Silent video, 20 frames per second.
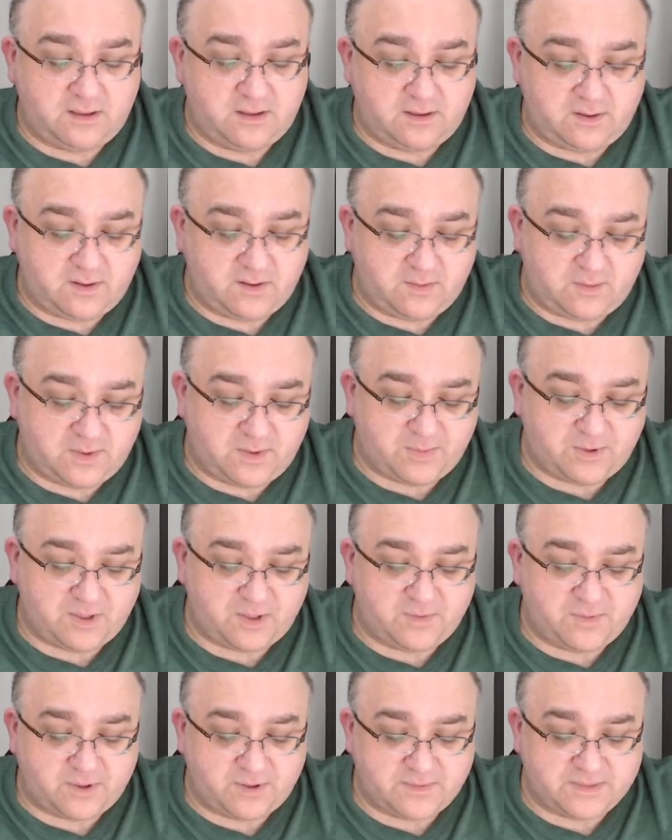My
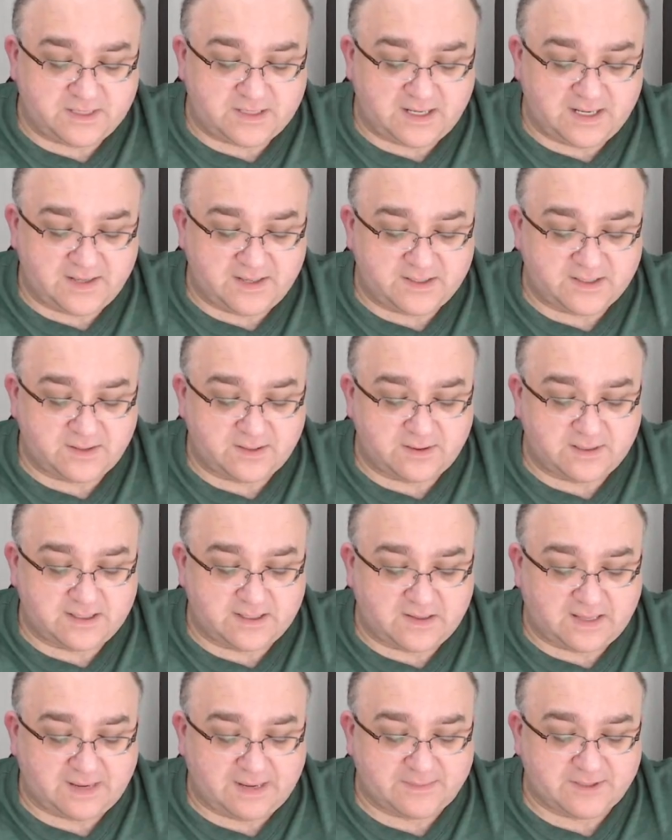blood pumped high at the sudden
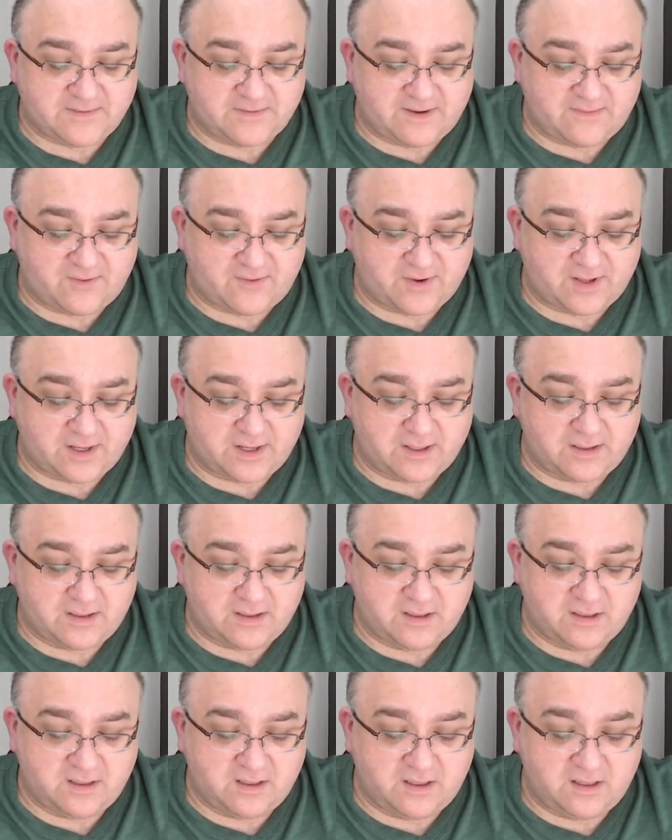collapse of everything.
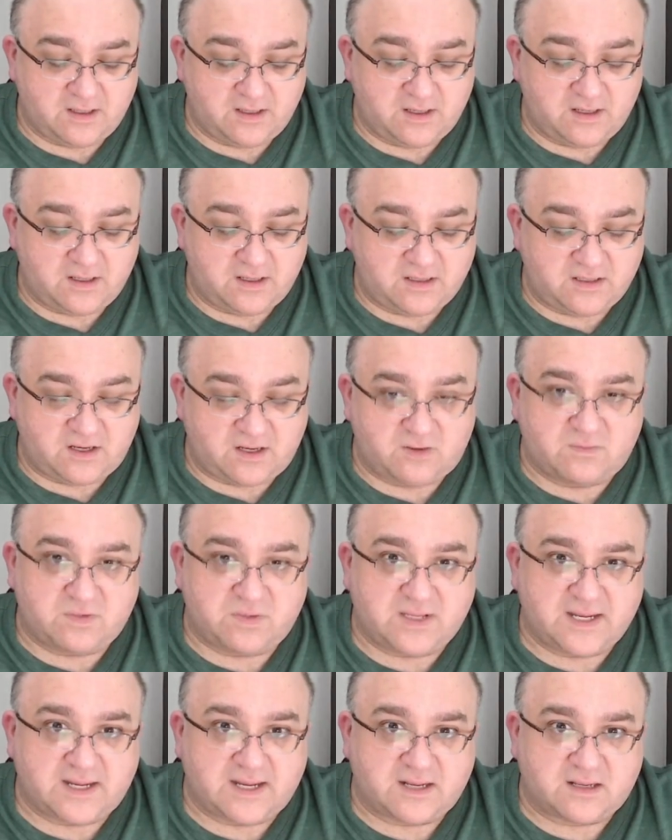Don't
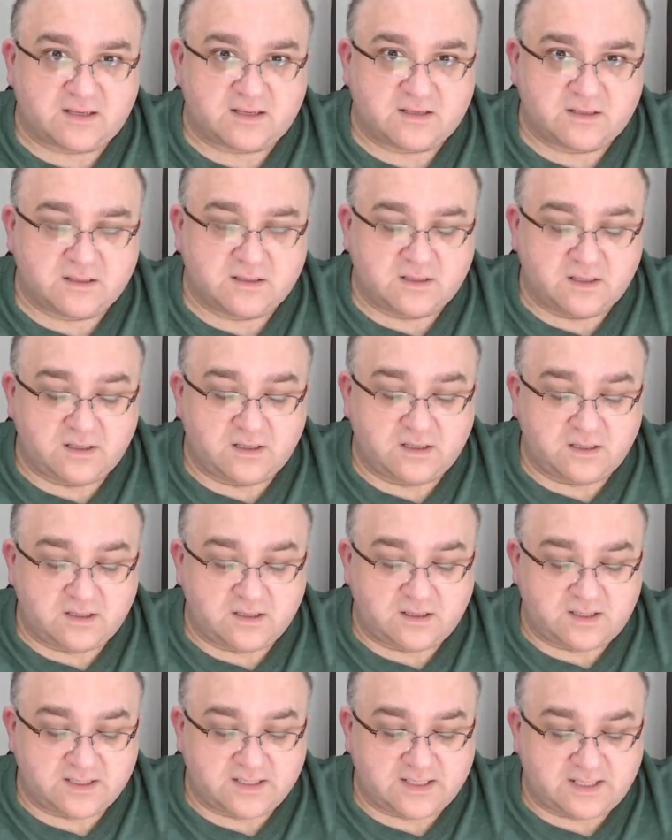blink,
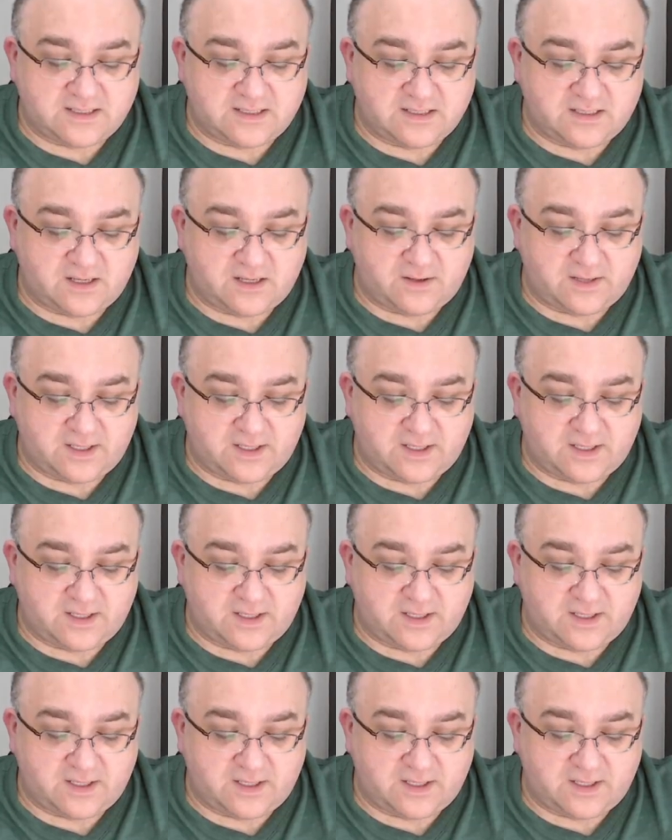I said to Tony.